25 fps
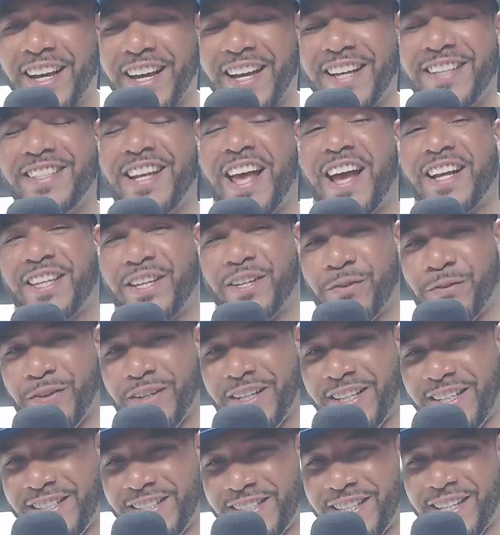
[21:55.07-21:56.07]
He's acting
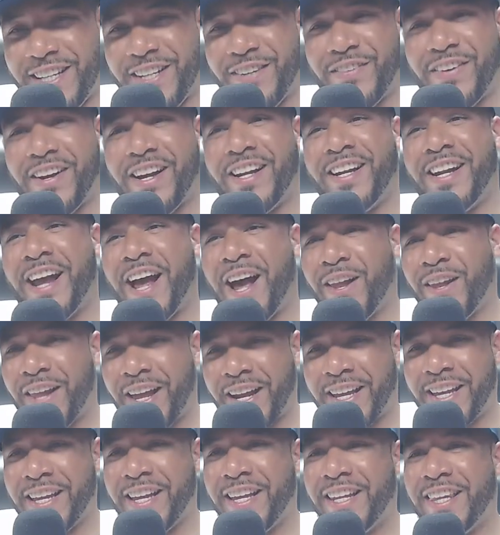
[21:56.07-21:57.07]
really city right now,
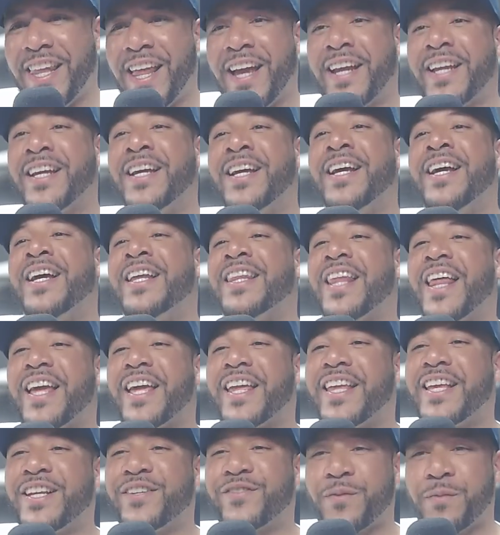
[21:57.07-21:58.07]
like he's
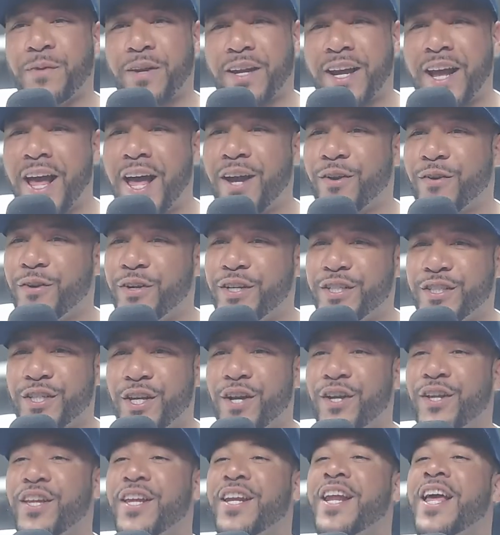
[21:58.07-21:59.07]
from the concrete
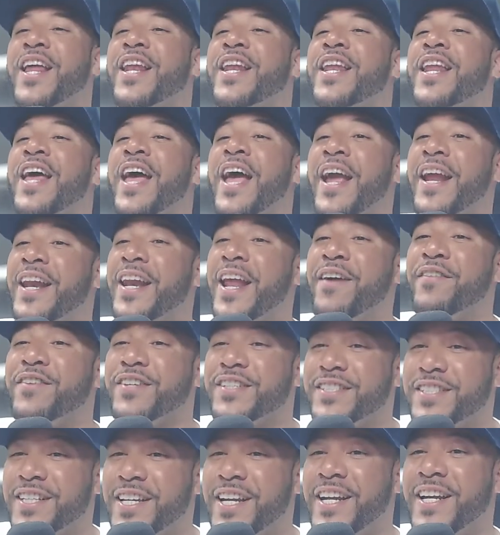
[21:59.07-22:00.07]
jungle and ain't never
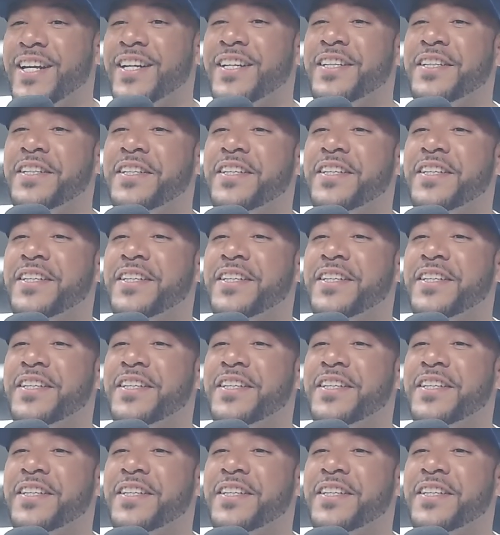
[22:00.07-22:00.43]
seen